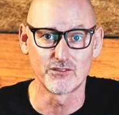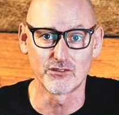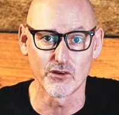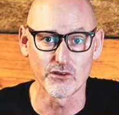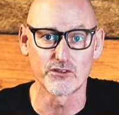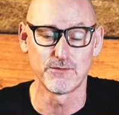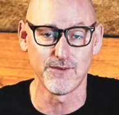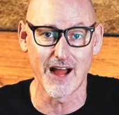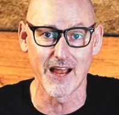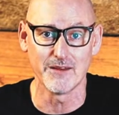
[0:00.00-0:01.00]
search,
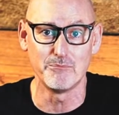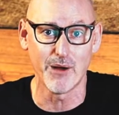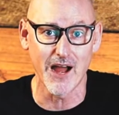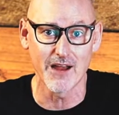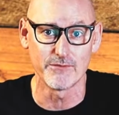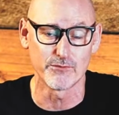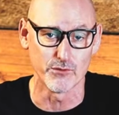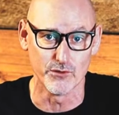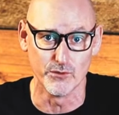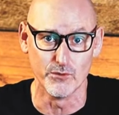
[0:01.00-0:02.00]
find, buy for
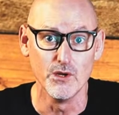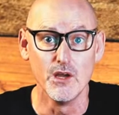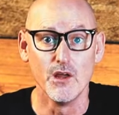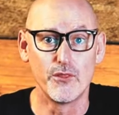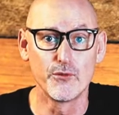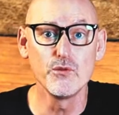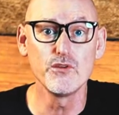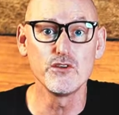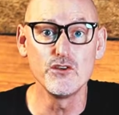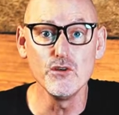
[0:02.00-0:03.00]
you through
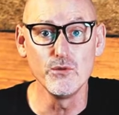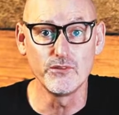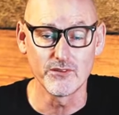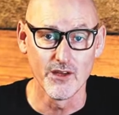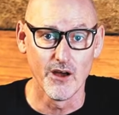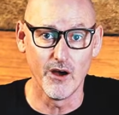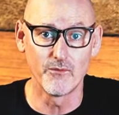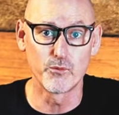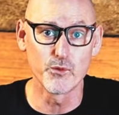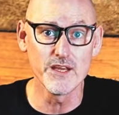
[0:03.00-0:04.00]
the use
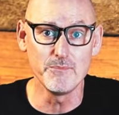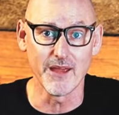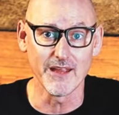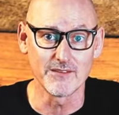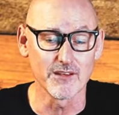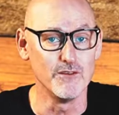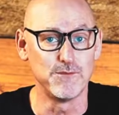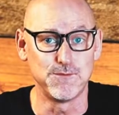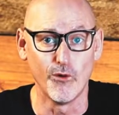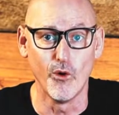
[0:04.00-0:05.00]
of rebates and
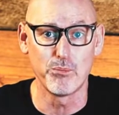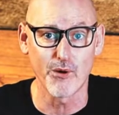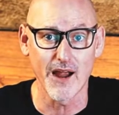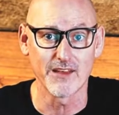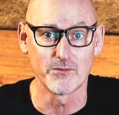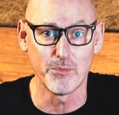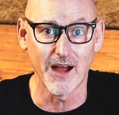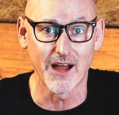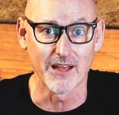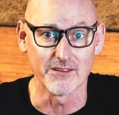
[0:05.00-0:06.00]
full price
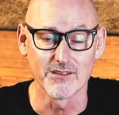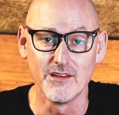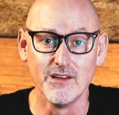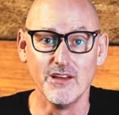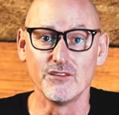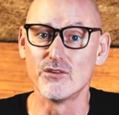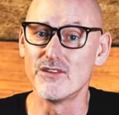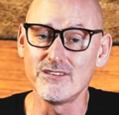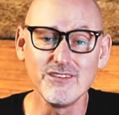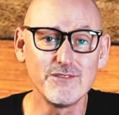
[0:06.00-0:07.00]
buys. So,
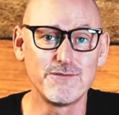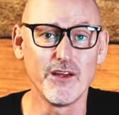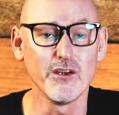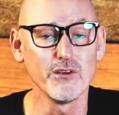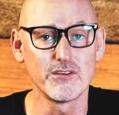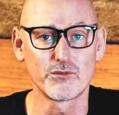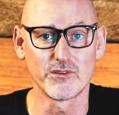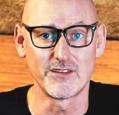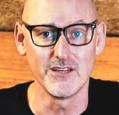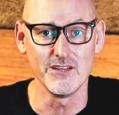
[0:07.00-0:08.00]
this is very
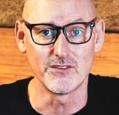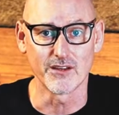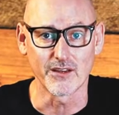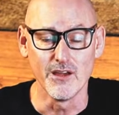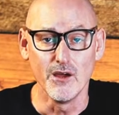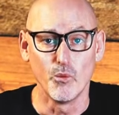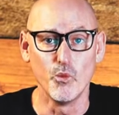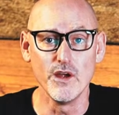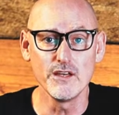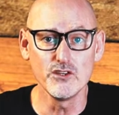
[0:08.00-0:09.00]
strategic
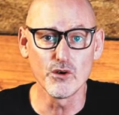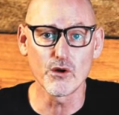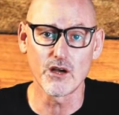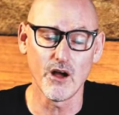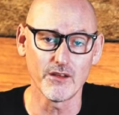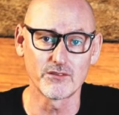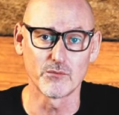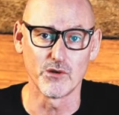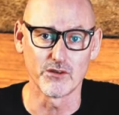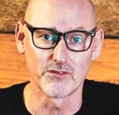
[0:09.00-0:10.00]
when your
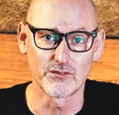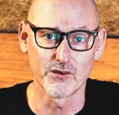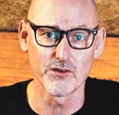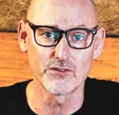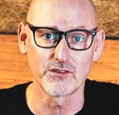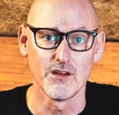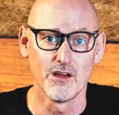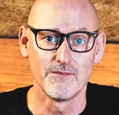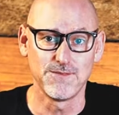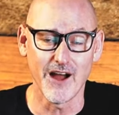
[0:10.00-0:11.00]
customers search,
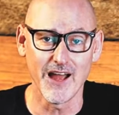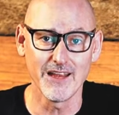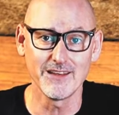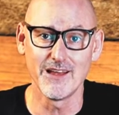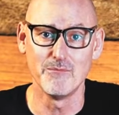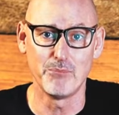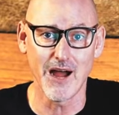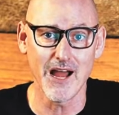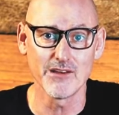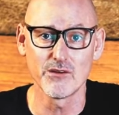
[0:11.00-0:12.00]
find, and
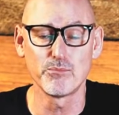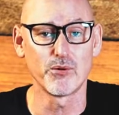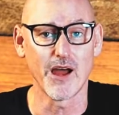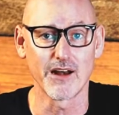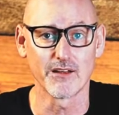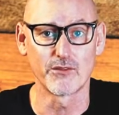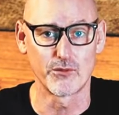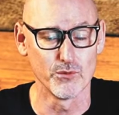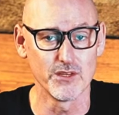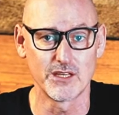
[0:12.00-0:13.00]
buy your product
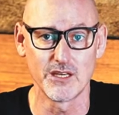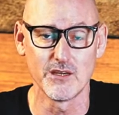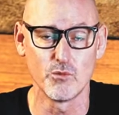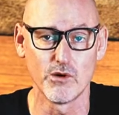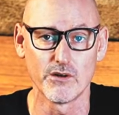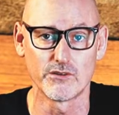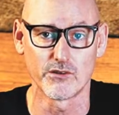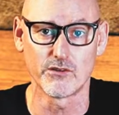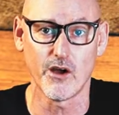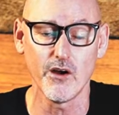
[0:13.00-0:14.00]
through the keywords
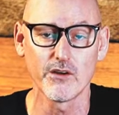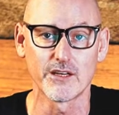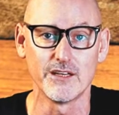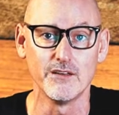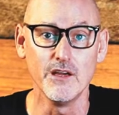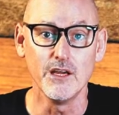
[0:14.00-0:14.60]
you're targeting,